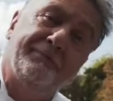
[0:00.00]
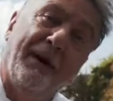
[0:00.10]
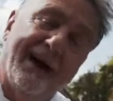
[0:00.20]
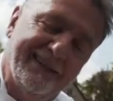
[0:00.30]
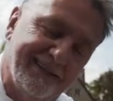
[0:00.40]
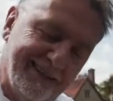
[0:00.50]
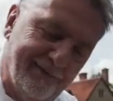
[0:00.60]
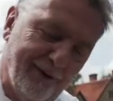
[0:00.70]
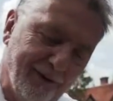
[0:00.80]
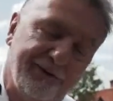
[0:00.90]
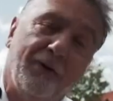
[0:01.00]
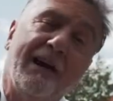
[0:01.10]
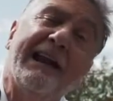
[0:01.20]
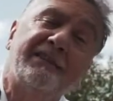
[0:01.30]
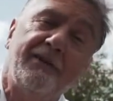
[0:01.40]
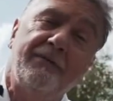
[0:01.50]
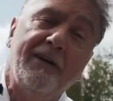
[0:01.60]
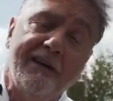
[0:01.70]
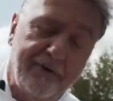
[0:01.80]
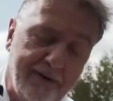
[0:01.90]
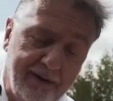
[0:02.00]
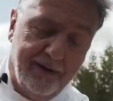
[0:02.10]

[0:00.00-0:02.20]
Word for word: spice, it goes for length of flavor.